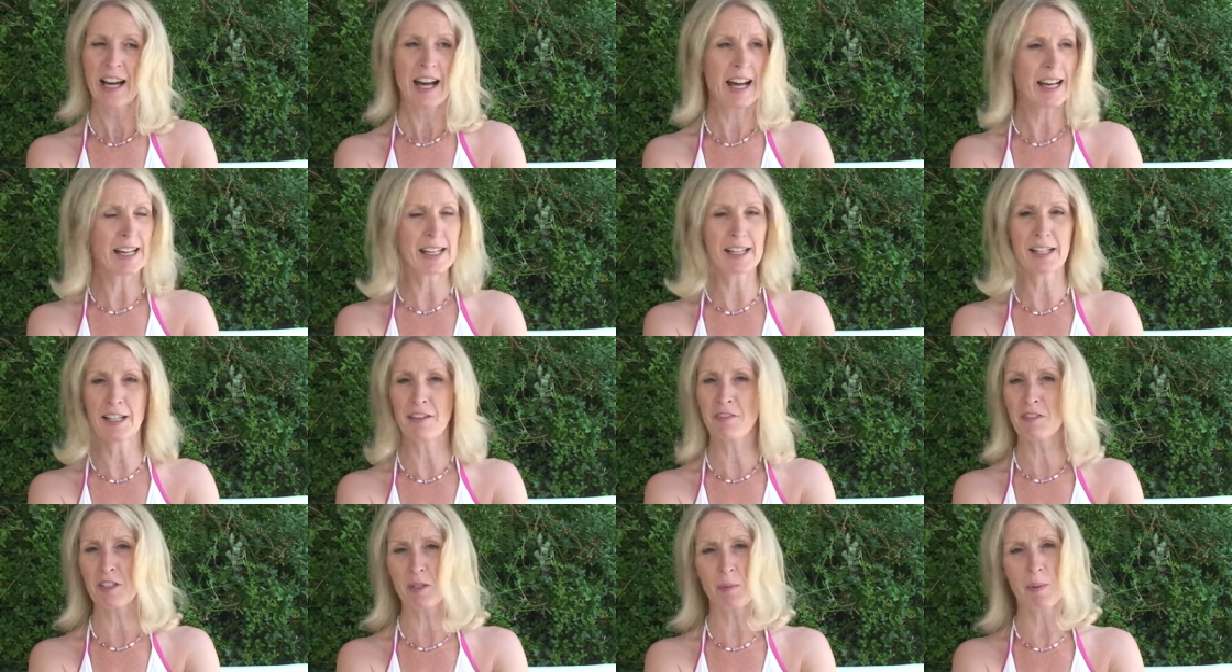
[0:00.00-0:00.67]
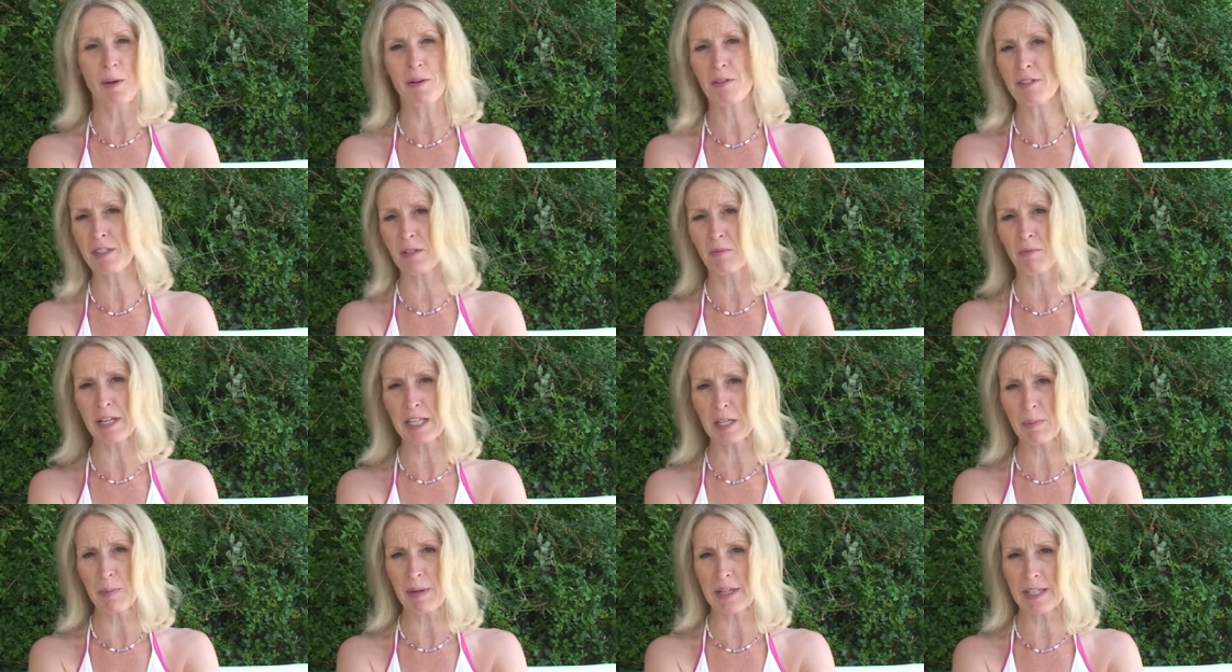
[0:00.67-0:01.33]
I'd love to post some
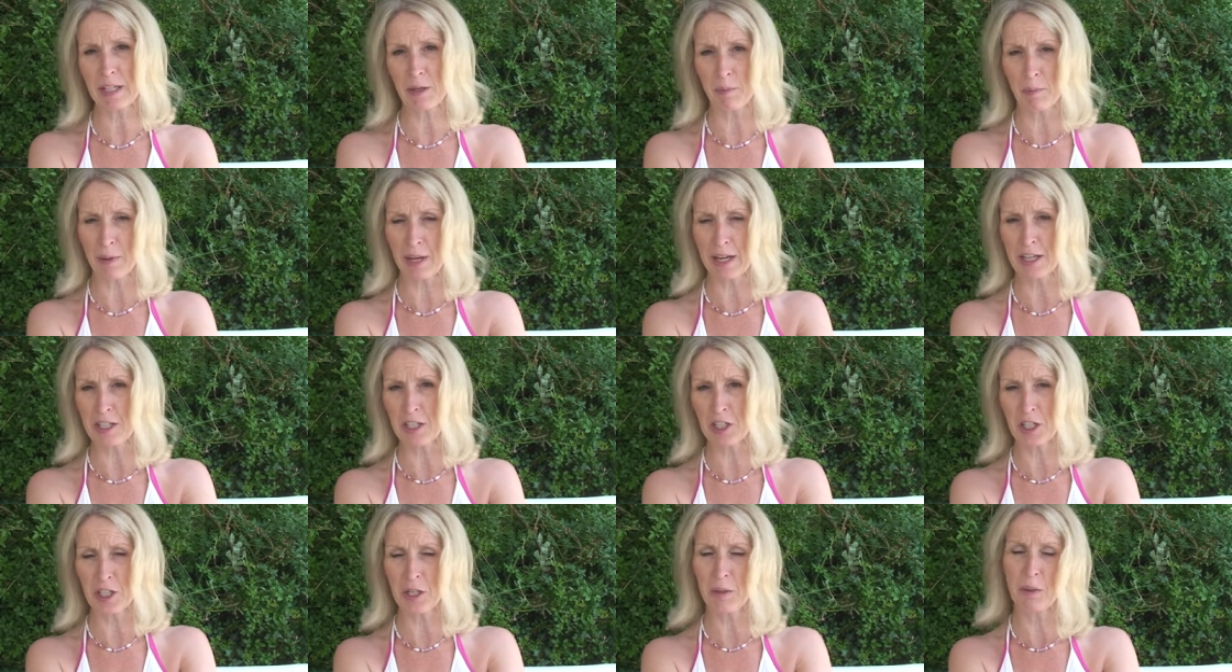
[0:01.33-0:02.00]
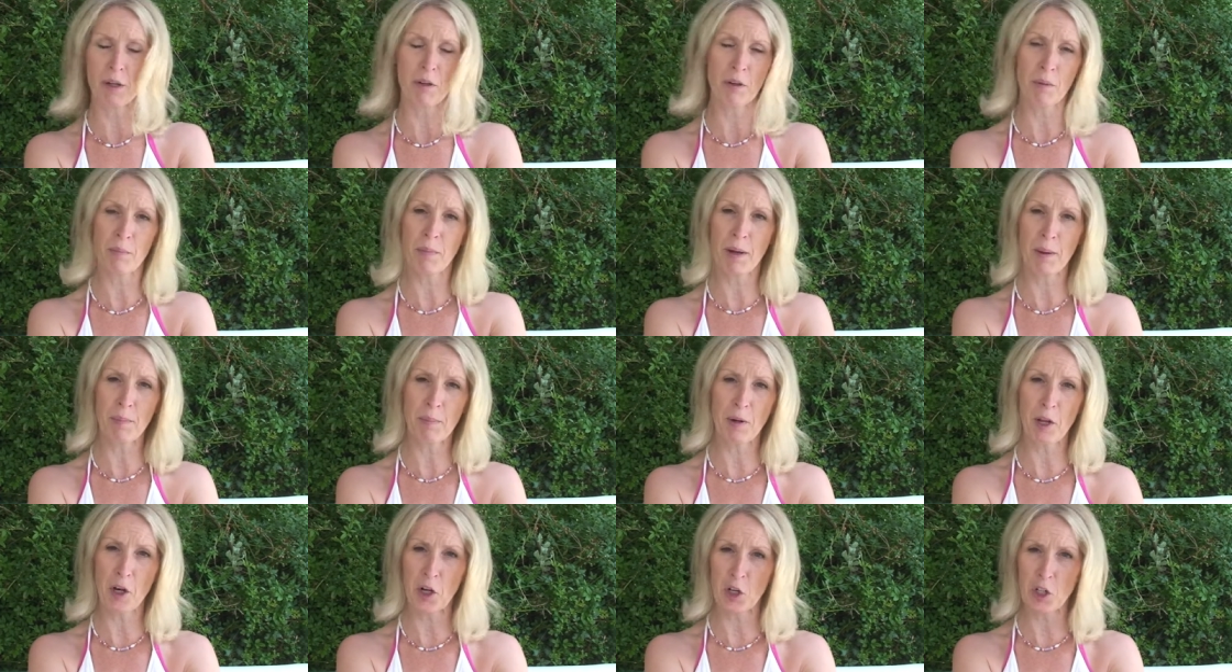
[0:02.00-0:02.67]
recipes up here too, or on my
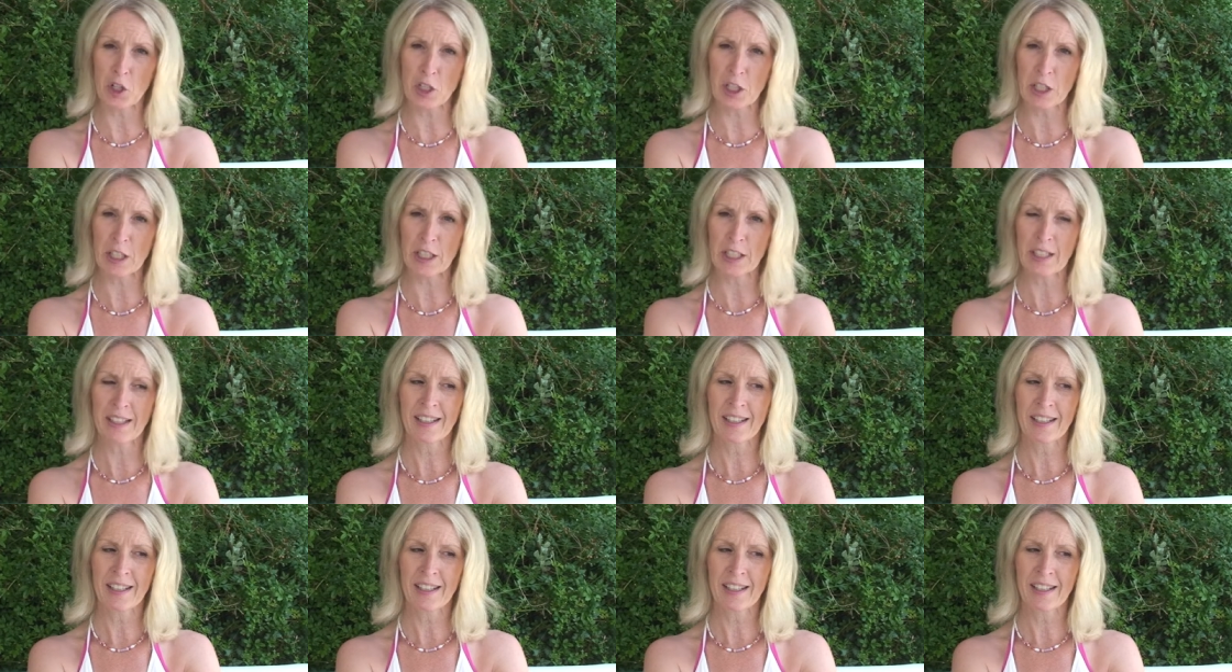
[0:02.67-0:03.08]
blog.